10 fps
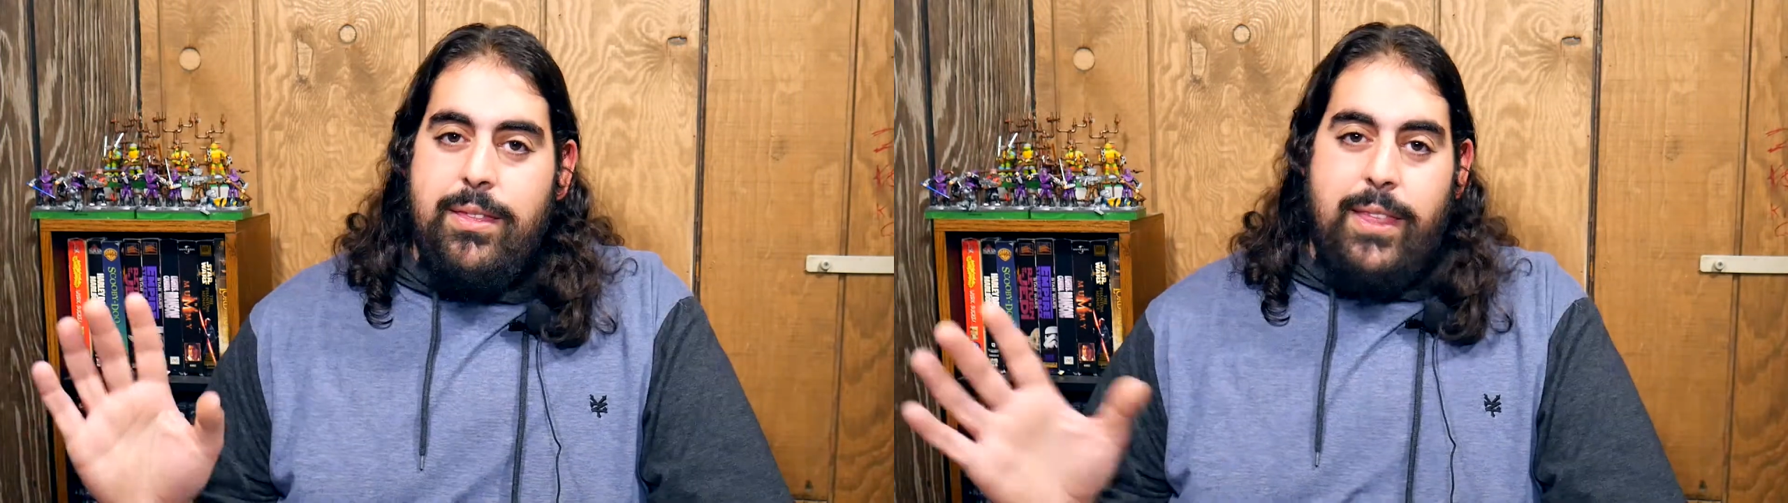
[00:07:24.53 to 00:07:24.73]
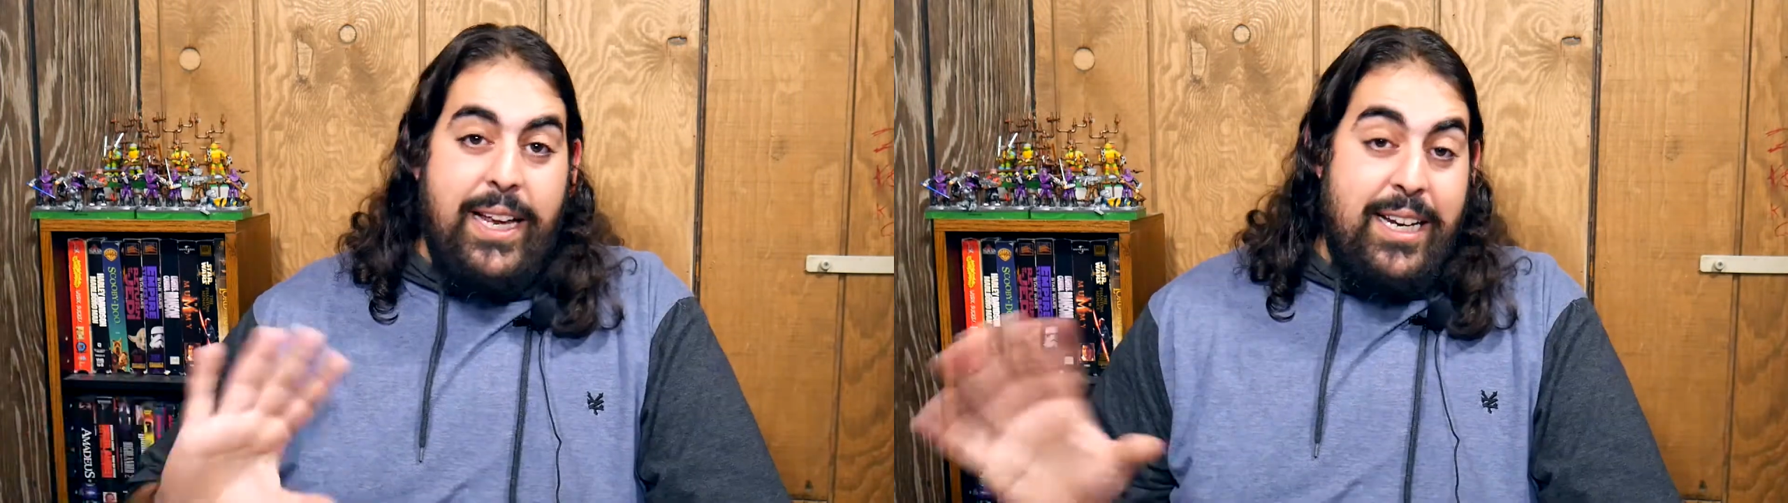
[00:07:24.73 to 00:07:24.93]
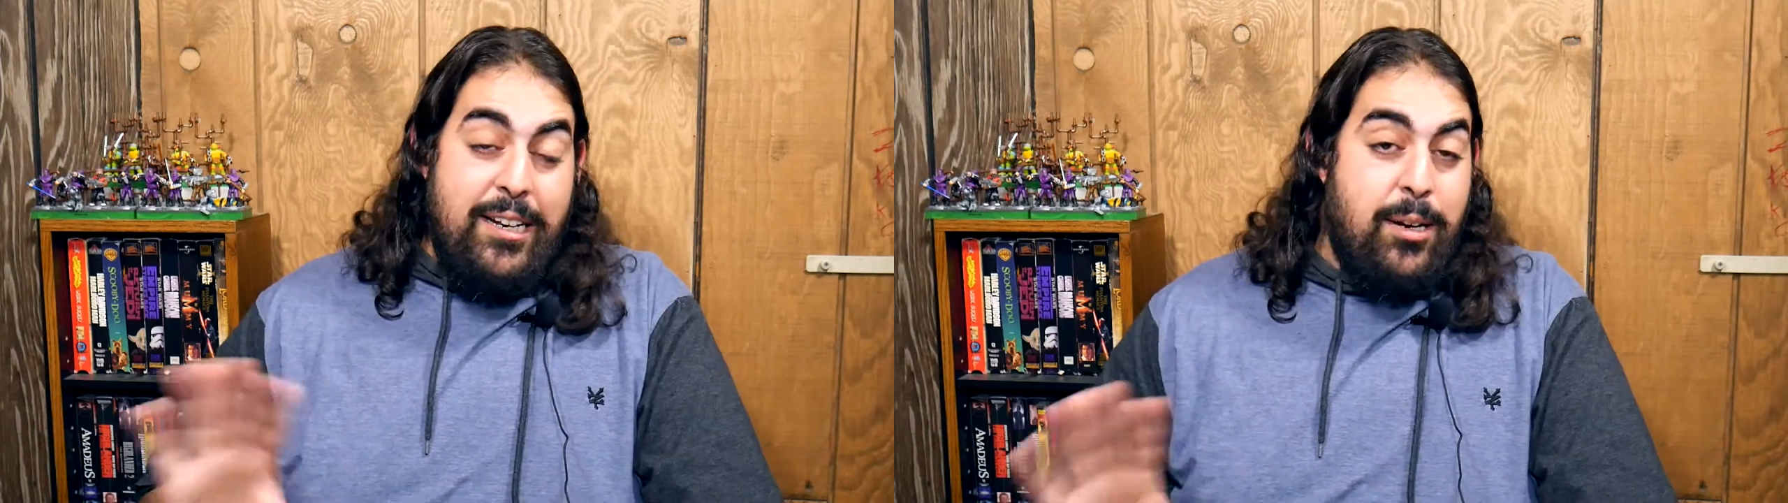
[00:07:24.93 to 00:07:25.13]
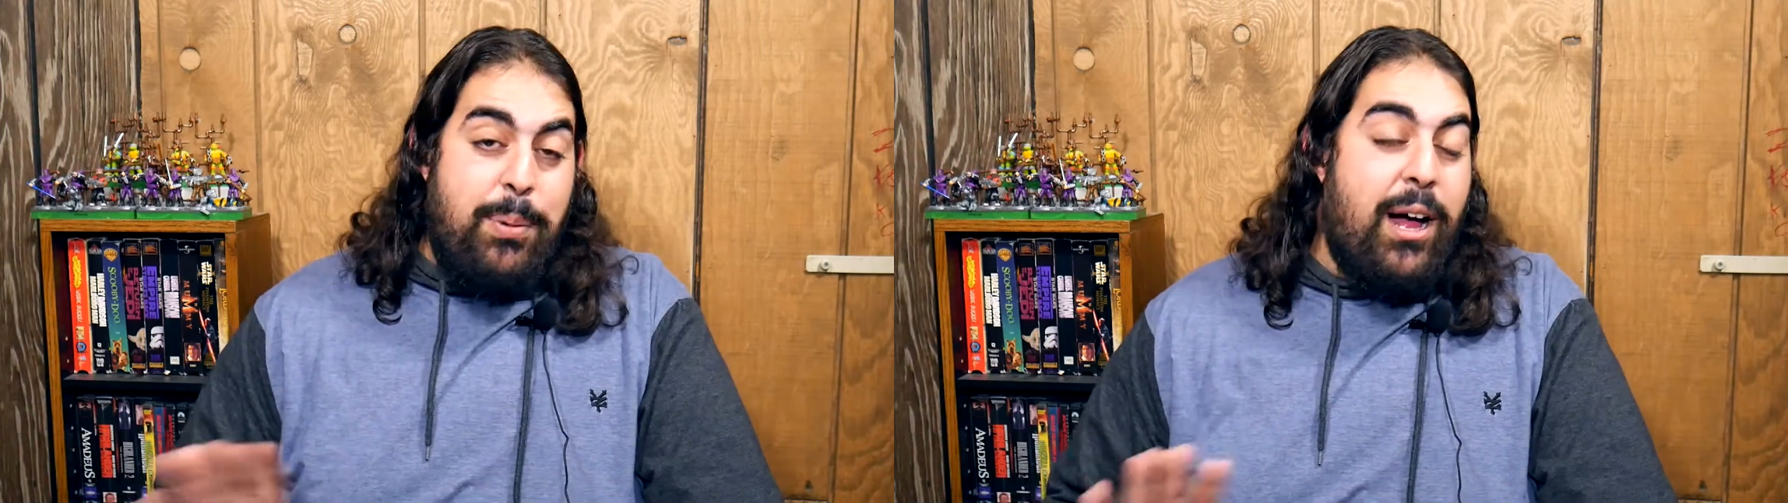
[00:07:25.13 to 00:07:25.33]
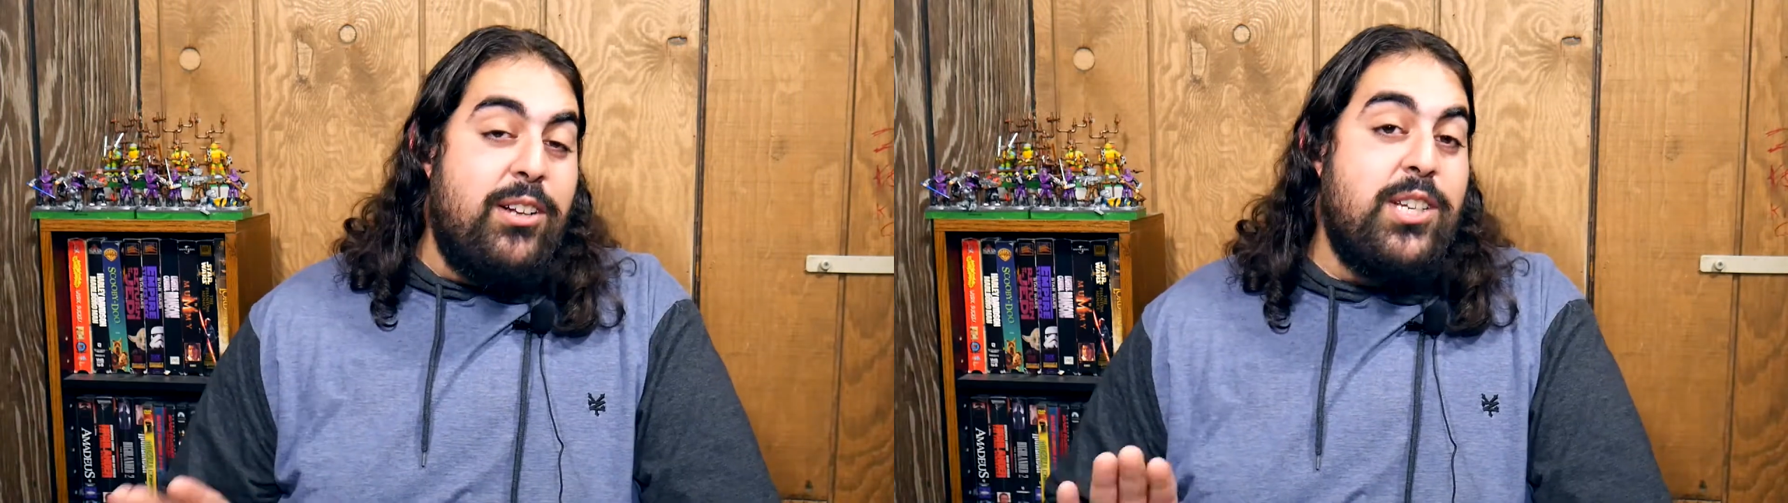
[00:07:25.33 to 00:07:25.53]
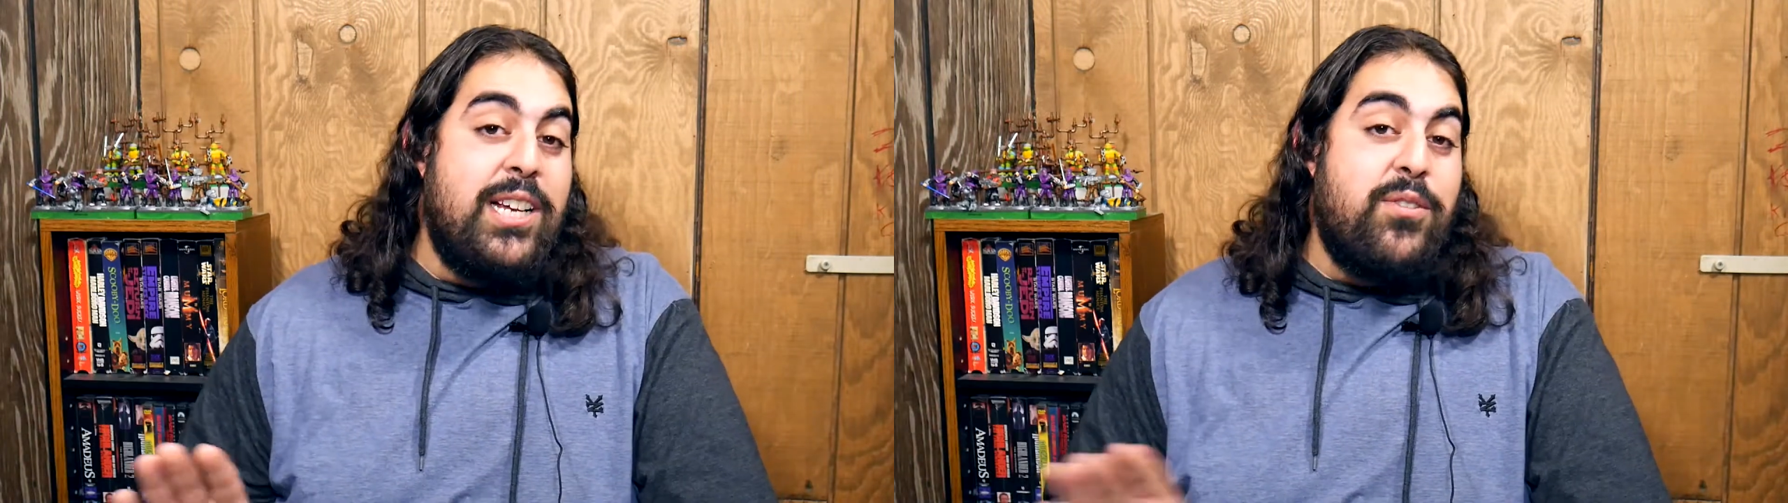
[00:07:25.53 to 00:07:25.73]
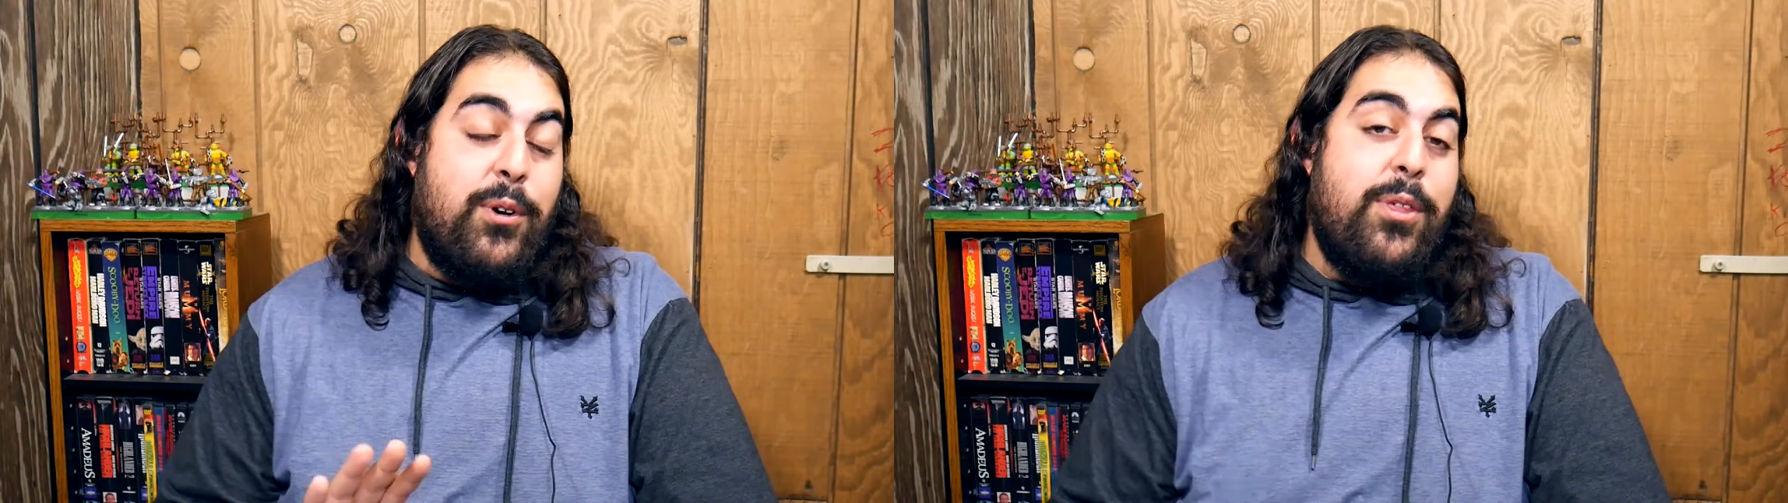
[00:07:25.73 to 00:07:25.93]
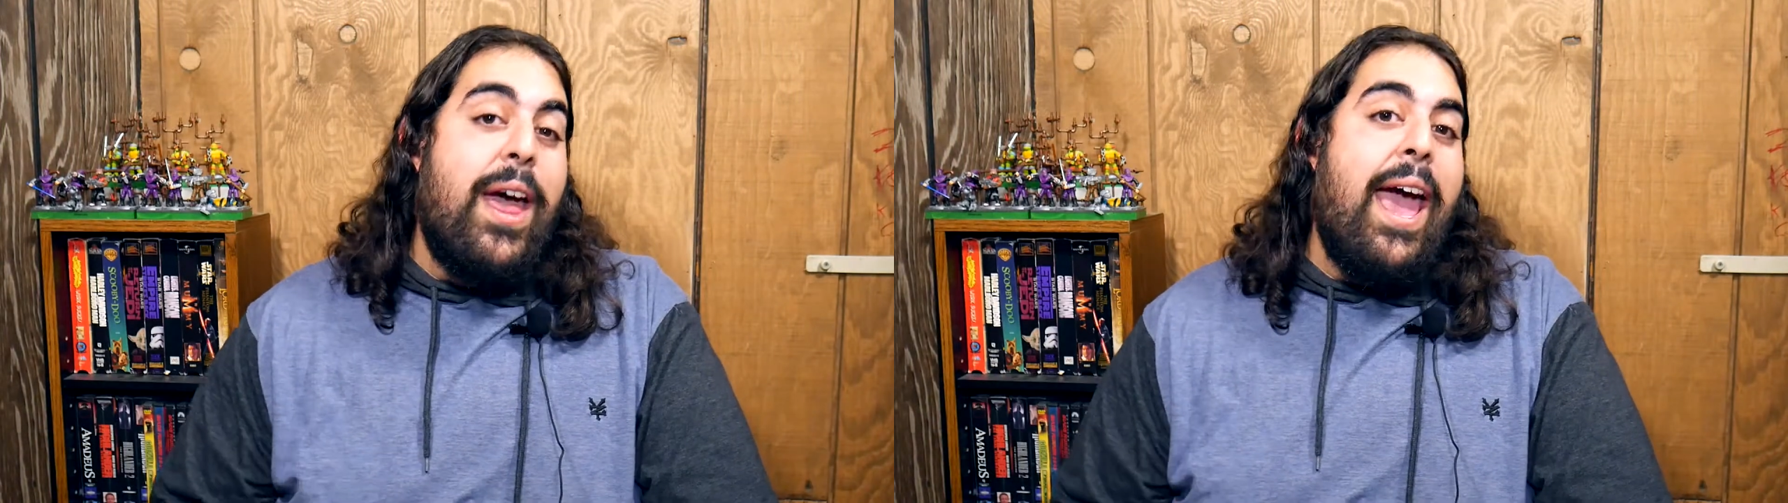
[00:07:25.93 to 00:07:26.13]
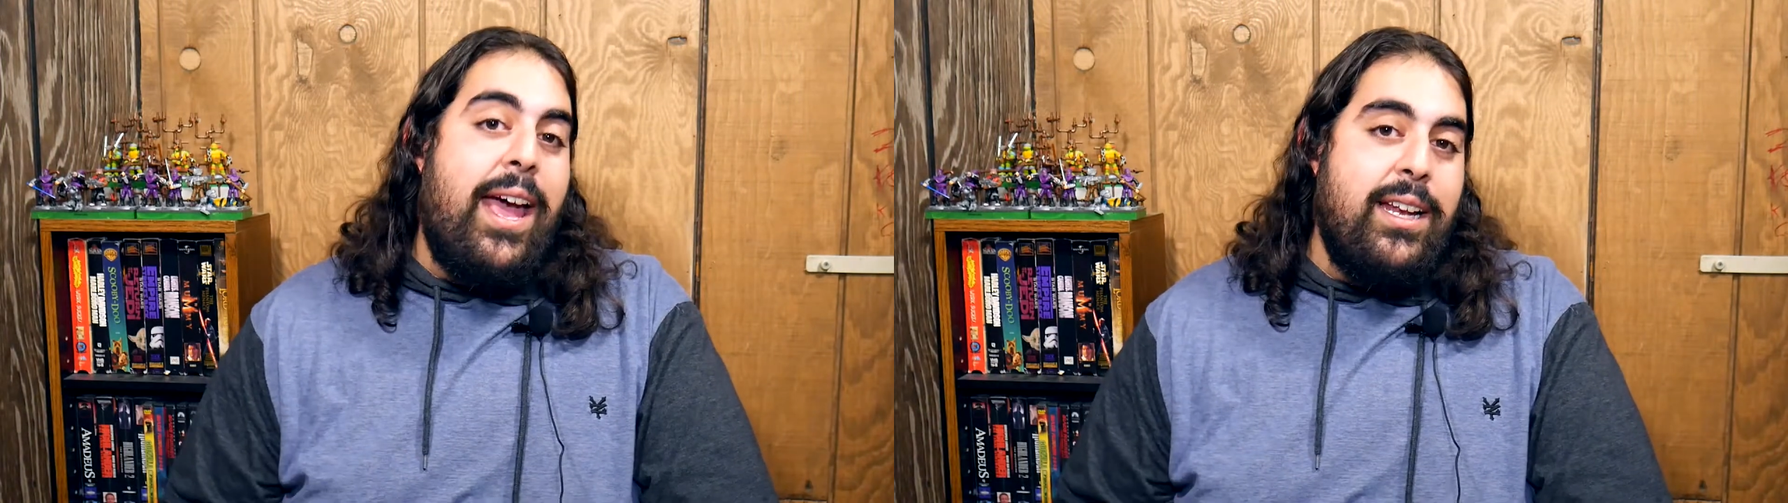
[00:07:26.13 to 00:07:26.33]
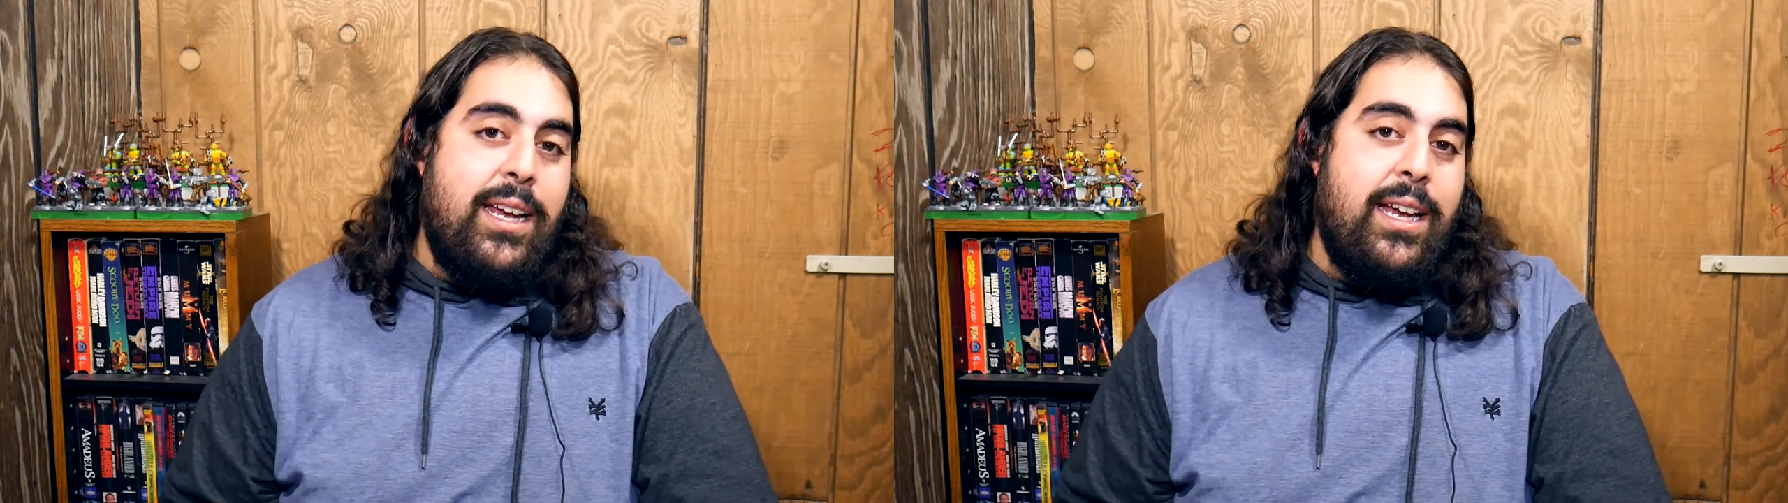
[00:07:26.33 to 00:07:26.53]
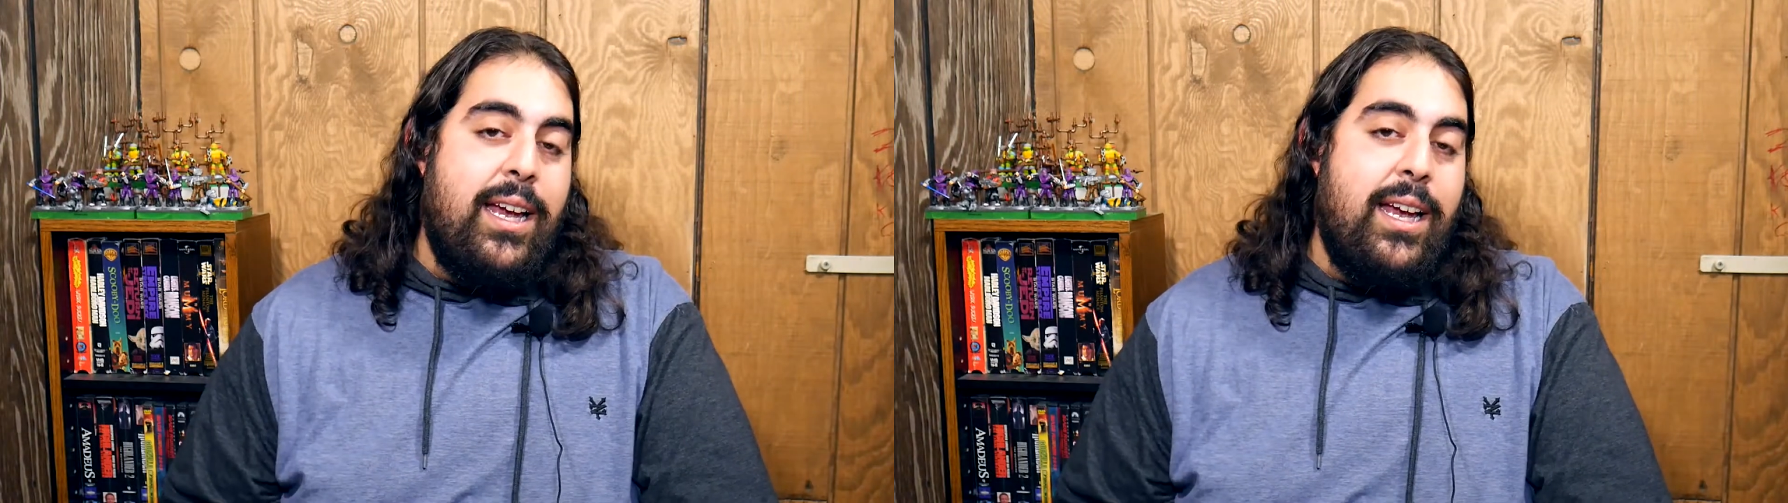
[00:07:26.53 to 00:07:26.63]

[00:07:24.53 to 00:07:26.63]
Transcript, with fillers: they didn't apologize for that.